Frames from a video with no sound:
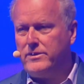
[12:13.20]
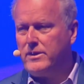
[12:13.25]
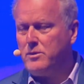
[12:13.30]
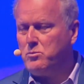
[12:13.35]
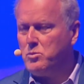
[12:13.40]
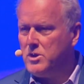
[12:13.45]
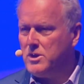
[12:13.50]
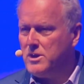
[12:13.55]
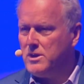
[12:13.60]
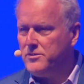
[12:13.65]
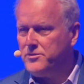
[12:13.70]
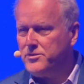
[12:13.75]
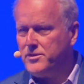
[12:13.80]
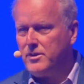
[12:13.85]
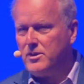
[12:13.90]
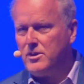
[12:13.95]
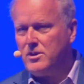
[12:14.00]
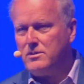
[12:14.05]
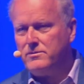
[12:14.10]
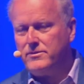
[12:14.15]
words
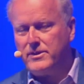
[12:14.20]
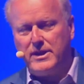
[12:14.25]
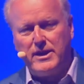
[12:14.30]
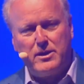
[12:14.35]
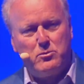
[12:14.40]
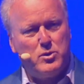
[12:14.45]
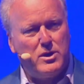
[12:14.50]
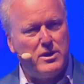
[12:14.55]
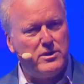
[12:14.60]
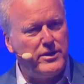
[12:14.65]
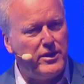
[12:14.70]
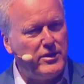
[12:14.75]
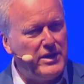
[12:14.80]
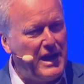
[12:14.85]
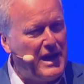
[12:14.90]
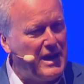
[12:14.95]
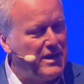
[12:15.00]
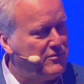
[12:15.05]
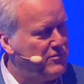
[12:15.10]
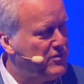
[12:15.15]
of a well-known
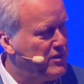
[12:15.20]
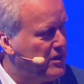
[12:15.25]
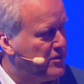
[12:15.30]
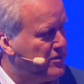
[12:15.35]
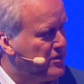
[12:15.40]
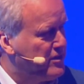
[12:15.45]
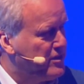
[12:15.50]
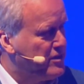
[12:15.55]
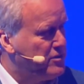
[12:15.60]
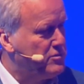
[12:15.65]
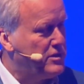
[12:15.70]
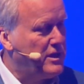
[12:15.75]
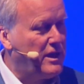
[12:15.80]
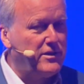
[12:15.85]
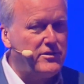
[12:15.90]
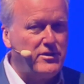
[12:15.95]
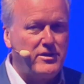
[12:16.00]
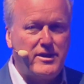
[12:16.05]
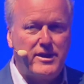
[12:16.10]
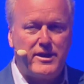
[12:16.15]
advert in the
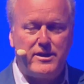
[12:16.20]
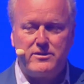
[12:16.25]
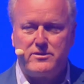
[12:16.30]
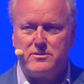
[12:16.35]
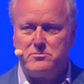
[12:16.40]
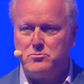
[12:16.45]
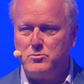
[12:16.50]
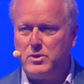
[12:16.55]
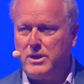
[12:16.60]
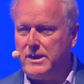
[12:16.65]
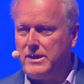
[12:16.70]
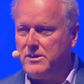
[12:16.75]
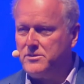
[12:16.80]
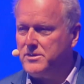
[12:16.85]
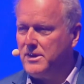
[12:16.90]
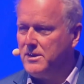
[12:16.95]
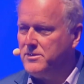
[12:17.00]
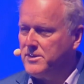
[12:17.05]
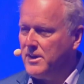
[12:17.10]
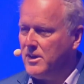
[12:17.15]
United Kingdom where he
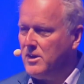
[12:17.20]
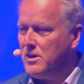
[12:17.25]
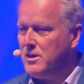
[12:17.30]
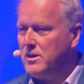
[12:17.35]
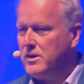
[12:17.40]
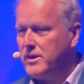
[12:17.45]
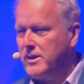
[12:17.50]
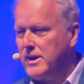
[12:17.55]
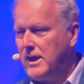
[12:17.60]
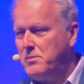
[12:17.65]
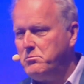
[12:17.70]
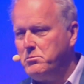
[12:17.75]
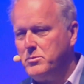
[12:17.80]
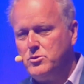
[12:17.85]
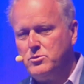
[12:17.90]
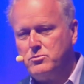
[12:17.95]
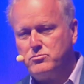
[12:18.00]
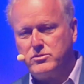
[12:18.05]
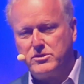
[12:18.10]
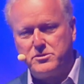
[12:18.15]
says, "I
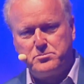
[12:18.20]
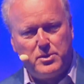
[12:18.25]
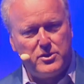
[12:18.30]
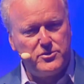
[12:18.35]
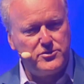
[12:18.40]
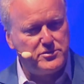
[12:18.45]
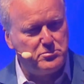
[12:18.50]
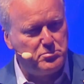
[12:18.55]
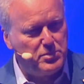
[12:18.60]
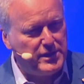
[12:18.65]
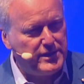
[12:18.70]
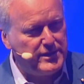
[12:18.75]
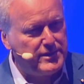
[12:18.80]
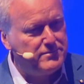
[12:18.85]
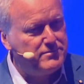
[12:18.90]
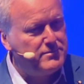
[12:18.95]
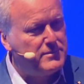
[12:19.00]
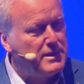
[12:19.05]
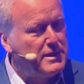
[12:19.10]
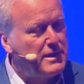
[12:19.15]
gamble responsibly."
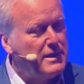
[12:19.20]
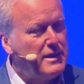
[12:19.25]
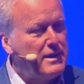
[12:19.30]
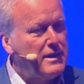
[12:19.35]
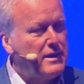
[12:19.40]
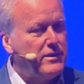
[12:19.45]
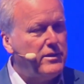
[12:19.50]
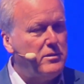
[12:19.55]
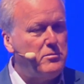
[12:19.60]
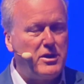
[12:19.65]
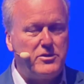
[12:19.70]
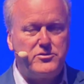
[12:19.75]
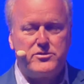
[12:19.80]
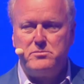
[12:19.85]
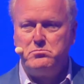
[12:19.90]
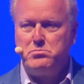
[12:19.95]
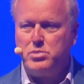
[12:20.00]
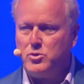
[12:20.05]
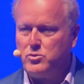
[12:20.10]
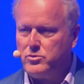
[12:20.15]
The most
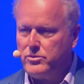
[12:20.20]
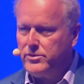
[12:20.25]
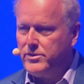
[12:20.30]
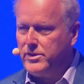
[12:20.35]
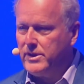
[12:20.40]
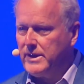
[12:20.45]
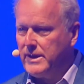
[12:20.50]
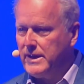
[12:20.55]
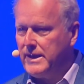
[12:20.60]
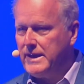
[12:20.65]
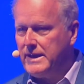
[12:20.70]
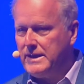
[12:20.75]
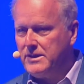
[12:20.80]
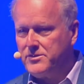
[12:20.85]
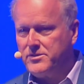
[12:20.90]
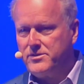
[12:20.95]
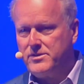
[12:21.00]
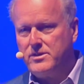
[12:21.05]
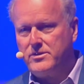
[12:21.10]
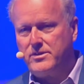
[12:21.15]
important thing
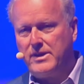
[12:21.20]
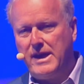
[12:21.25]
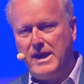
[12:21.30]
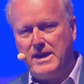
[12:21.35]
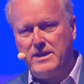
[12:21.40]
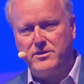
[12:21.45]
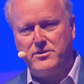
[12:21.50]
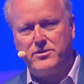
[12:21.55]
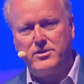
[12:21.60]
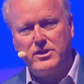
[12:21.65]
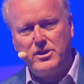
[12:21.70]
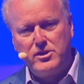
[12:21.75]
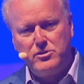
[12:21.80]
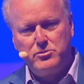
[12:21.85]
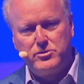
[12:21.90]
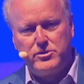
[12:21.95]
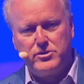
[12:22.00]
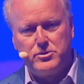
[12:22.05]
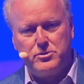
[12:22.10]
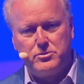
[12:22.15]
is that anything you
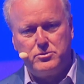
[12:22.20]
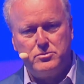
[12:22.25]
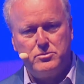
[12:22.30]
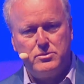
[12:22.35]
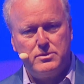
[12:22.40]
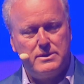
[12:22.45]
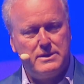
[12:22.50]
do,